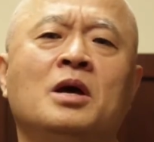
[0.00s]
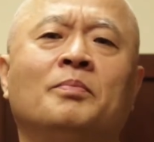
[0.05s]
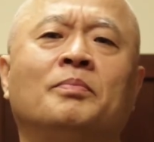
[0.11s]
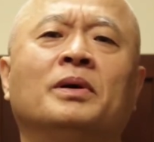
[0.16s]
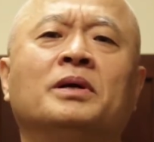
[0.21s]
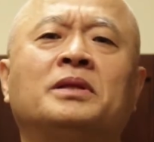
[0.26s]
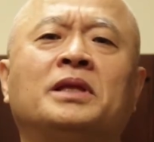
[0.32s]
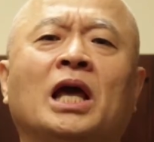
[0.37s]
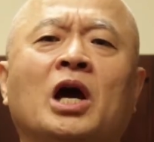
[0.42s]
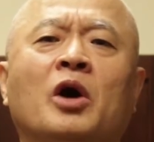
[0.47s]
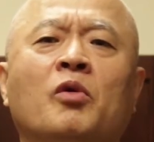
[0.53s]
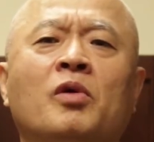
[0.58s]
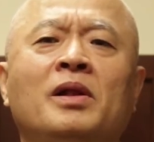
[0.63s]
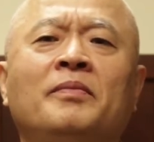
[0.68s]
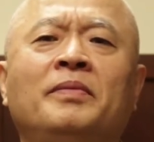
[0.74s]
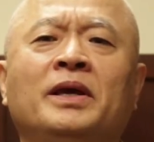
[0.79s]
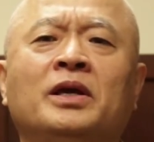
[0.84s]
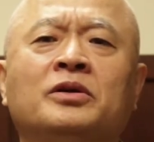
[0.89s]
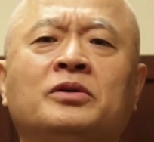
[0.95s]
But there
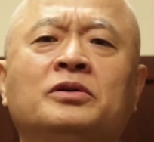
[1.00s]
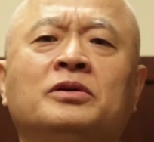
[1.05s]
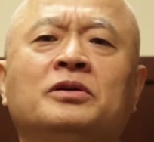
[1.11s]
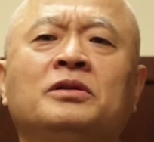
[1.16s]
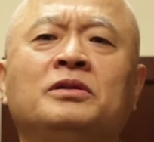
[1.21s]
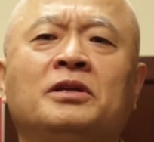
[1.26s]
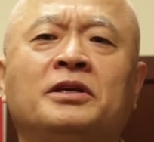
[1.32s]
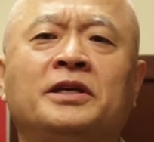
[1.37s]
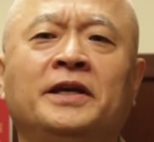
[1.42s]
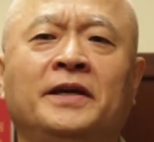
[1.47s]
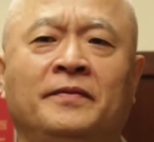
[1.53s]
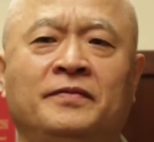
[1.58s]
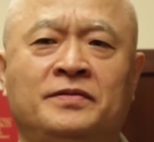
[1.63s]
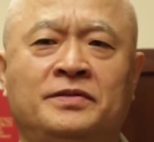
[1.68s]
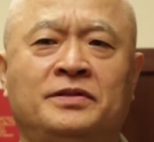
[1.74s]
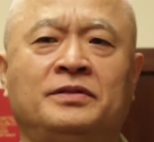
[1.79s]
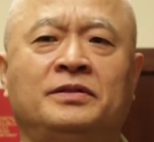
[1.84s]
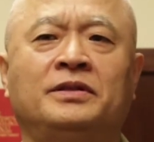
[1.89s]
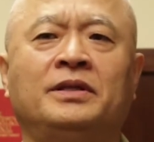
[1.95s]
will be good
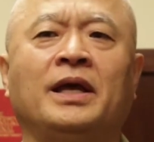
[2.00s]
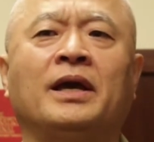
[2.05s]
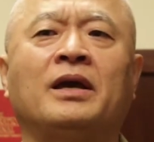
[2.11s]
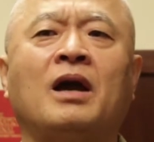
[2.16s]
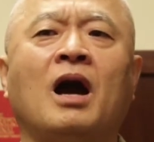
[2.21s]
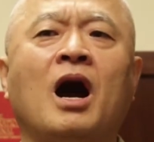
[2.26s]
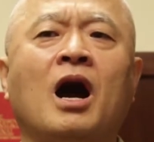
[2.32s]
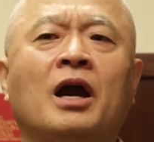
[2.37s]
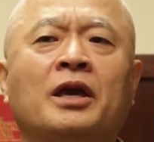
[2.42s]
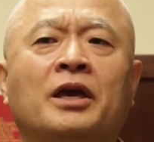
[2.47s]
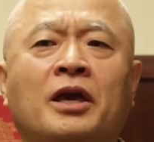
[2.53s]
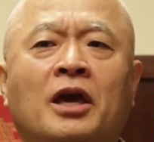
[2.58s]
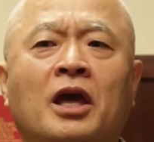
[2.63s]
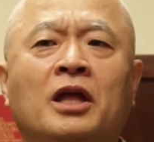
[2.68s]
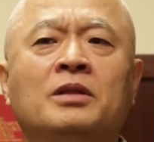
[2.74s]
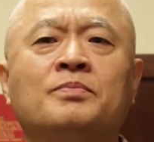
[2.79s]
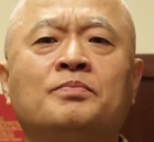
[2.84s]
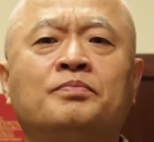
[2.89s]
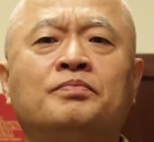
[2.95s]
gifts that God
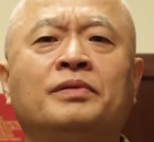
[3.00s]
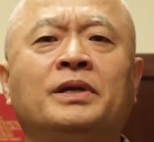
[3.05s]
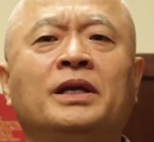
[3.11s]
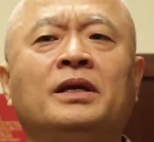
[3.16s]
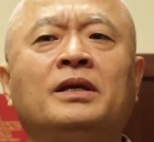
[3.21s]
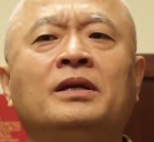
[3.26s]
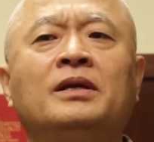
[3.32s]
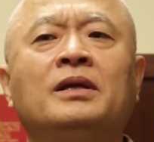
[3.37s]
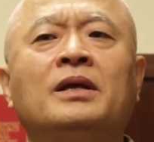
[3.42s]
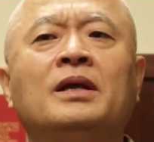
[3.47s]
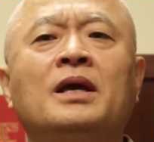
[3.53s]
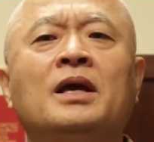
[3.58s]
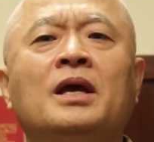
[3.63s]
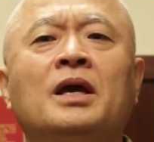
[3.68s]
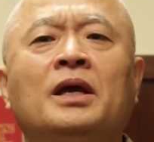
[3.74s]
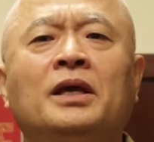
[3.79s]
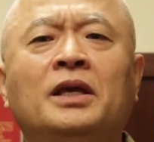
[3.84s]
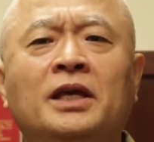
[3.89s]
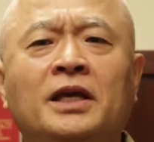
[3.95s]
can bring
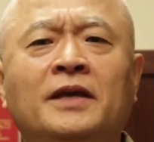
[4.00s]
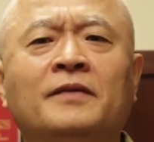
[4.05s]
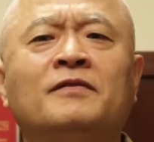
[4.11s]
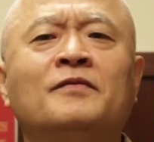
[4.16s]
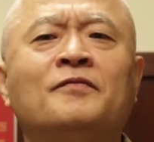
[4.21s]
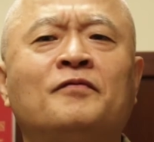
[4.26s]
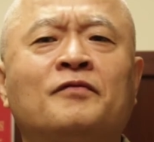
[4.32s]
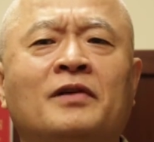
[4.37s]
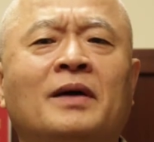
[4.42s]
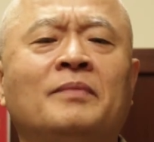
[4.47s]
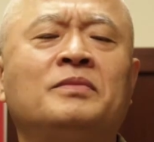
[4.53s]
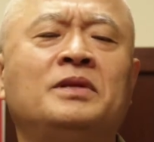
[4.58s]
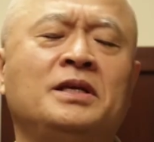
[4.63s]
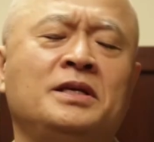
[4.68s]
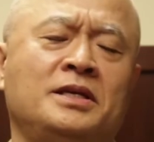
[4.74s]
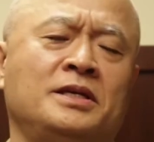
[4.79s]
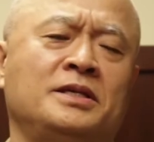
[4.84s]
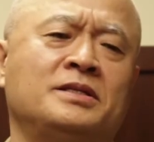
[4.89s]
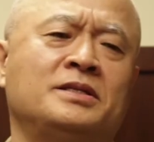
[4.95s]
even from
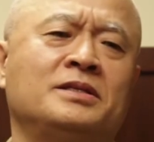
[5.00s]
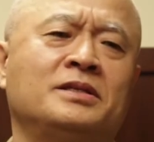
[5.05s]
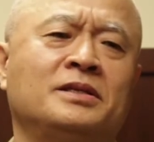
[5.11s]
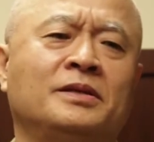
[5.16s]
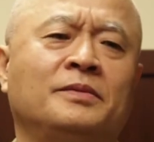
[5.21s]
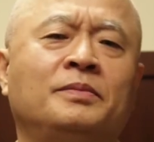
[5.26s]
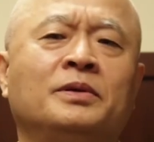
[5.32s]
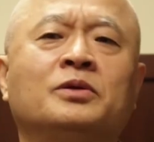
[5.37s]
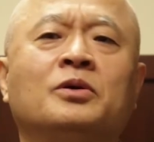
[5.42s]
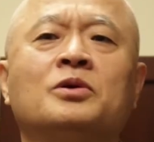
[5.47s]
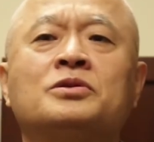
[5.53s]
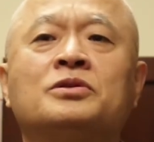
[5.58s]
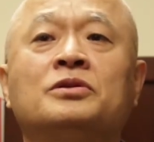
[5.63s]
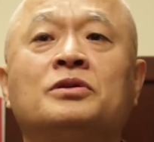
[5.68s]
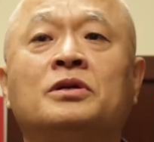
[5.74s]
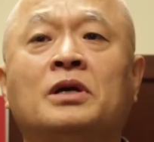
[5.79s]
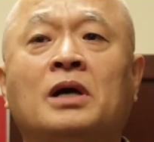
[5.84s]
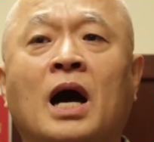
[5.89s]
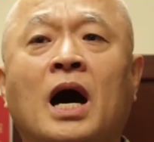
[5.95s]
this because
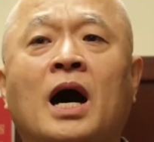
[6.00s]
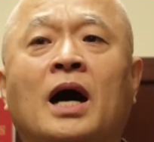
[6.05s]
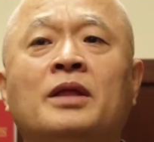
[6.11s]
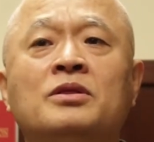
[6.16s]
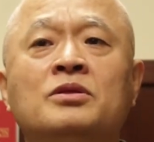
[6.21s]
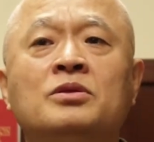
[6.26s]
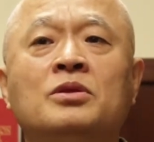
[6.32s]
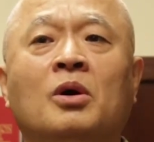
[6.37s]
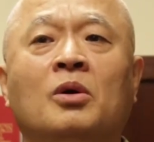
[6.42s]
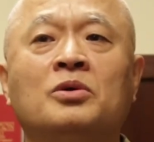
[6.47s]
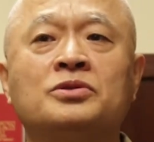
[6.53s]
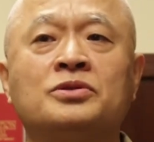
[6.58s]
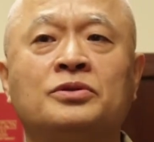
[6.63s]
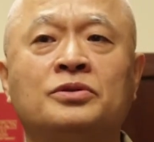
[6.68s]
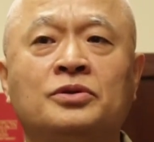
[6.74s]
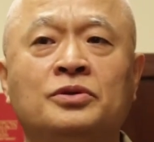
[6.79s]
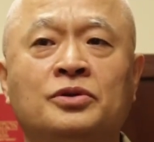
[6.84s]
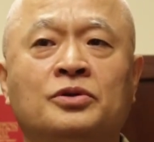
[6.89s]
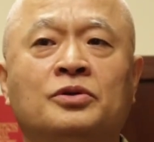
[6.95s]
God
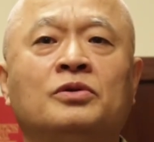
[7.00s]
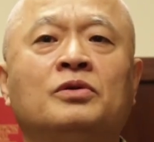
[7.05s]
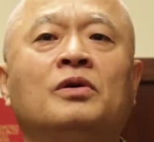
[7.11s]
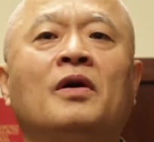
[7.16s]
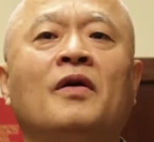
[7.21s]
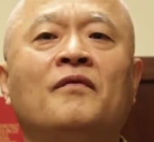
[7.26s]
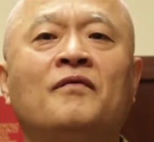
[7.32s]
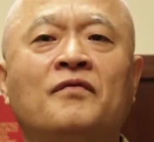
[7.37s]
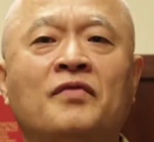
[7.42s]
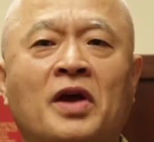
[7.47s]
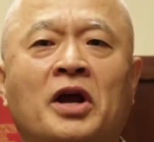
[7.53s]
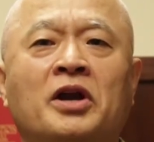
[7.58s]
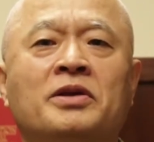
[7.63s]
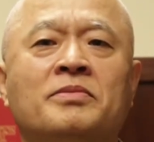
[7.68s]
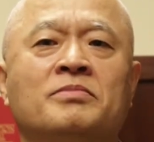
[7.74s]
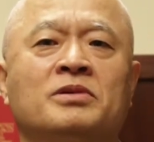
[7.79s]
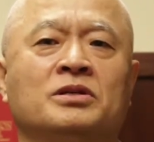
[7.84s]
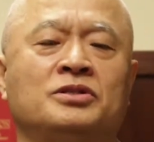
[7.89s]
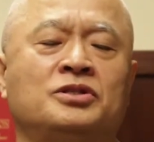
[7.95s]
knows you
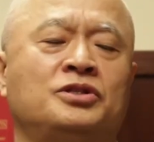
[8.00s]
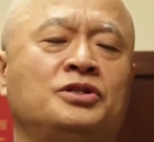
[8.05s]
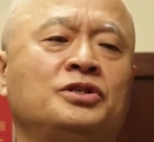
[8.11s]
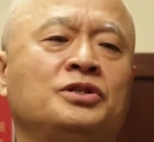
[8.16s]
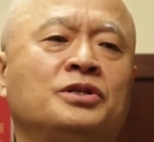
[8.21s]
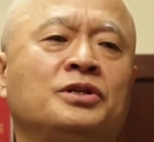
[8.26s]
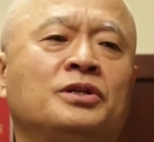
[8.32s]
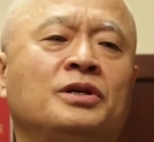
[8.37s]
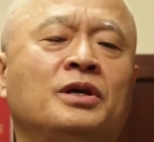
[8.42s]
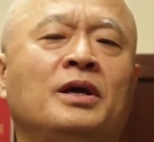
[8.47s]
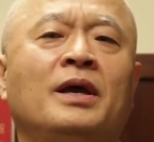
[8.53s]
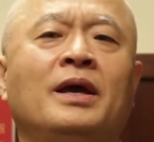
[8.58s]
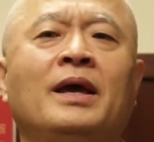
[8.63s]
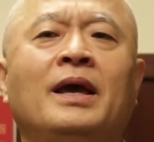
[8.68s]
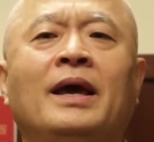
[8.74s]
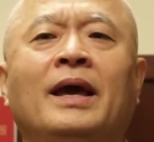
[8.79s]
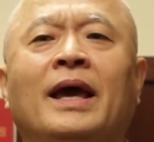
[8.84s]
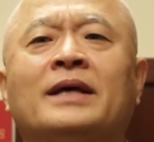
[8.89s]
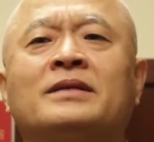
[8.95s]
very much.
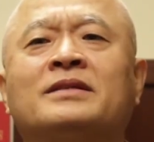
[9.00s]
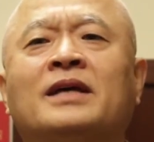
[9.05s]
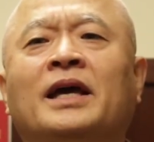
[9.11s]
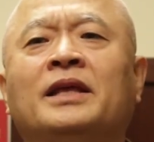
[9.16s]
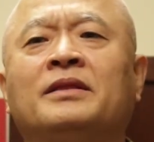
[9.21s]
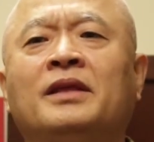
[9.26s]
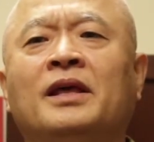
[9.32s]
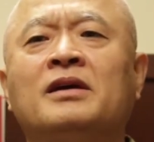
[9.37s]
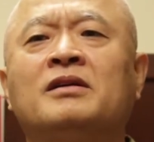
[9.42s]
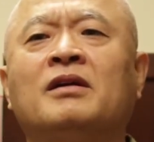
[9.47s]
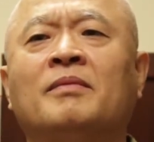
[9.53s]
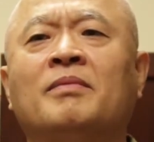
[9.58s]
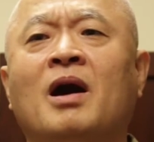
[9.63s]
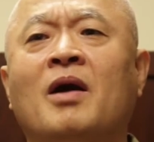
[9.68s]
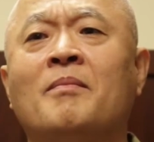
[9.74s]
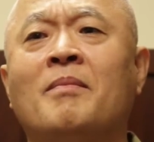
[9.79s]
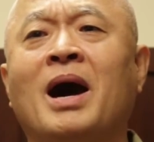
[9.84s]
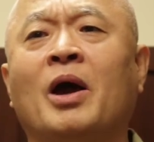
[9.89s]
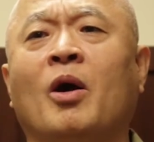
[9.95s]
As I think
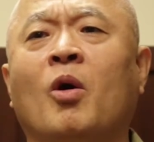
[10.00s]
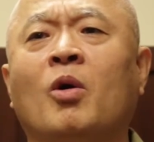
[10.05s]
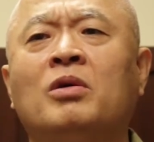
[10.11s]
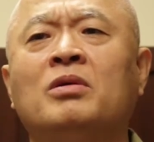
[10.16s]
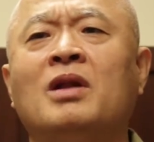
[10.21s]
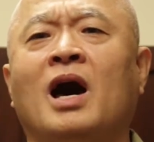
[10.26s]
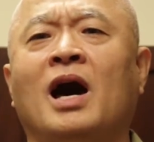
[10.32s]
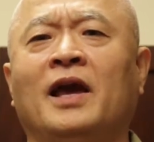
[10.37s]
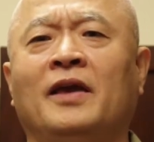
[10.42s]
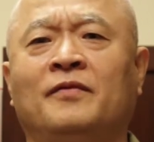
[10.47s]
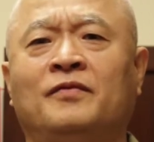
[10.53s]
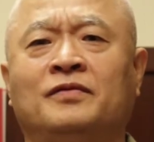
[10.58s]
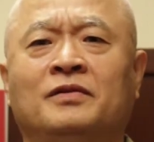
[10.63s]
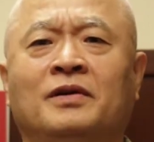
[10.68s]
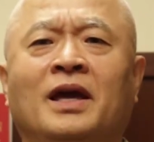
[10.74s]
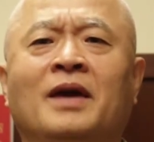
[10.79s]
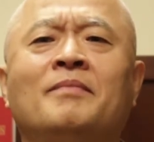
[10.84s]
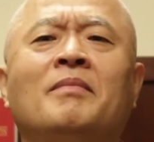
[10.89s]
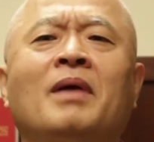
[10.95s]
about my own life,
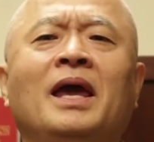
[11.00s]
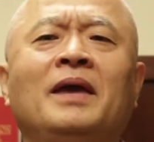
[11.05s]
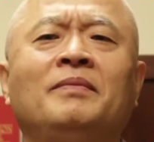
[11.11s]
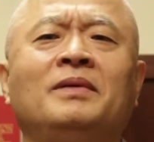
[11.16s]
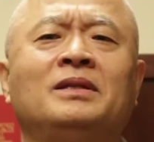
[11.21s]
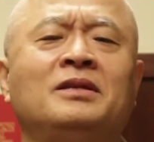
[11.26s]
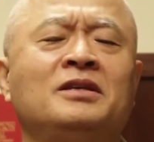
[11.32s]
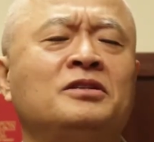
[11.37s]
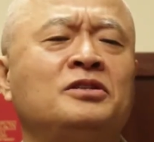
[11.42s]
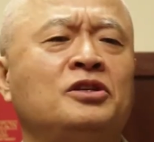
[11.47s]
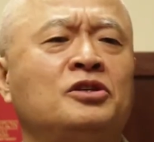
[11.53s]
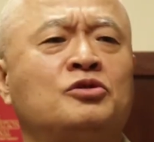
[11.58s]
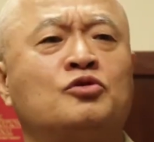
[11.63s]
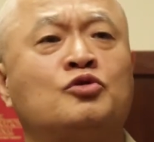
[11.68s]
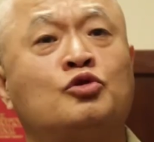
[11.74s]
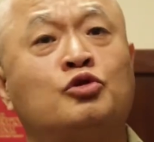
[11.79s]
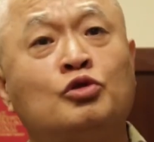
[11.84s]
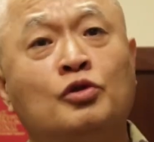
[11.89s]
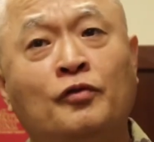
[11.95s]
and maybe this
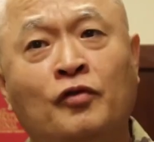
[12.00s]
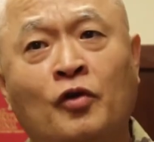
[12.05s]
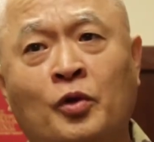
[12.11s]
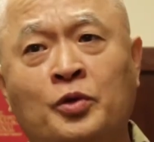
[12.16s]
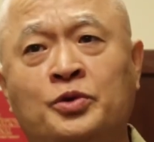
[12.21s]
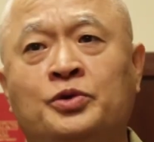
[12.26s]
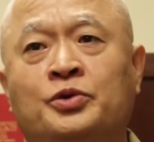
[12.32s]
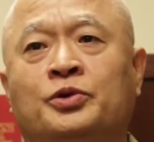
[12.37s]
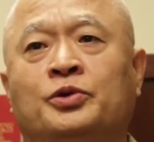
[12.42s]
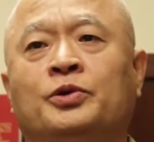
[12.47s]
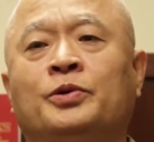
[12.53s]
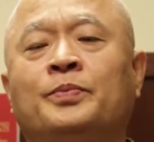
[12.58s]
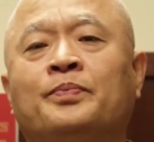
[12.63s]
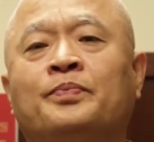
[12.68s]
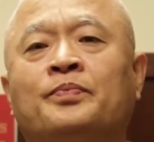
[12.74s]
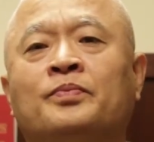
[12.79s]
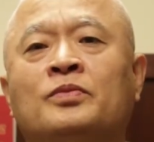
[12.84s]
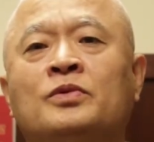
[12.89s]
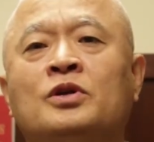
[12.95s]
is true for you
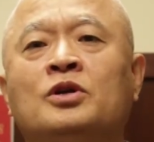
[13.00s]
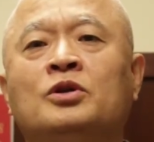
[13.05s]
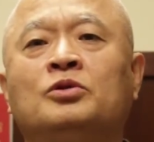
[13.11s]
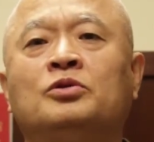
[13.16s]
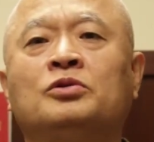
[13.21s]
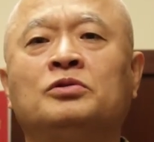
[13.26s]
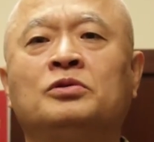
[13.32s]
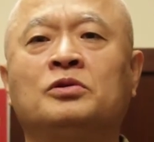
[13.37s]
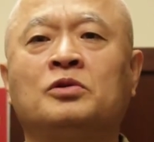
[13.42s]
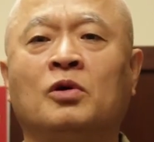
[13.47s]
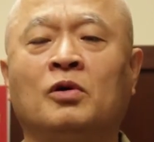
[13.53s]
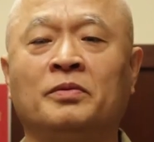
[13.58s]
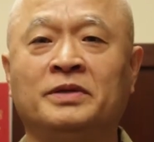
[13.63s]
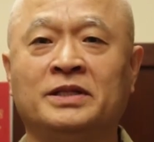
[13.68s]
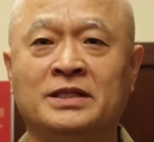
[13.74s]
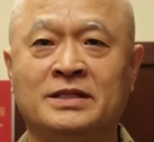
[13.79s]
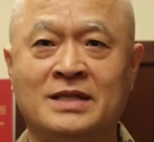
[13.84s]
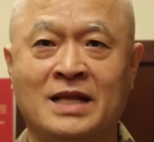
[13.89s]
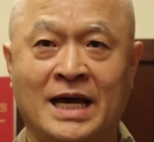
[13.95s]
through
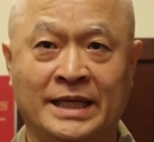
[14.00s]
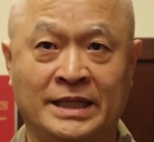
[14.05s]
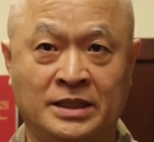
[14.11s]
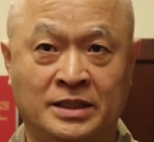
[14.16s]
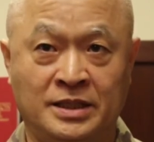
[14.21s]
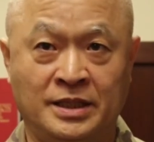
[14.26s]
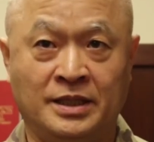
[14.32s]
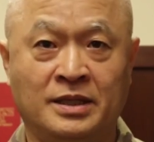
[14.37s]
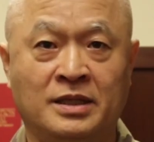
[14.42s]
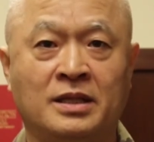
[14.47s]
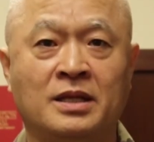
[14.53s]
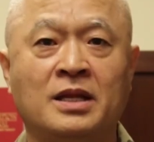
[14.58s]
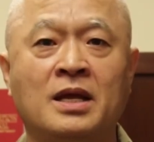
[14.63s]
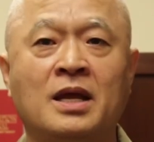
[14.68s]
COVID 19,